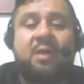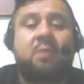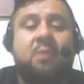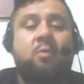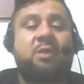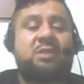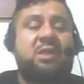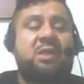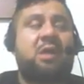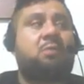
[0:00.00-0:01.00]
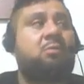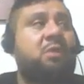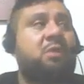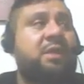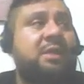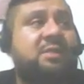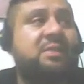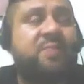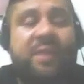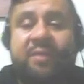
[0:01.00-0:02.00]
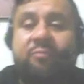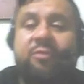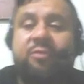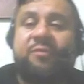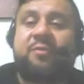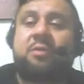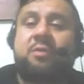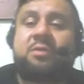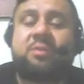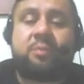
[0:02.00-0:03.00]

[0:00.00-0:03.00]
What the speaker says: which noun is being referred to.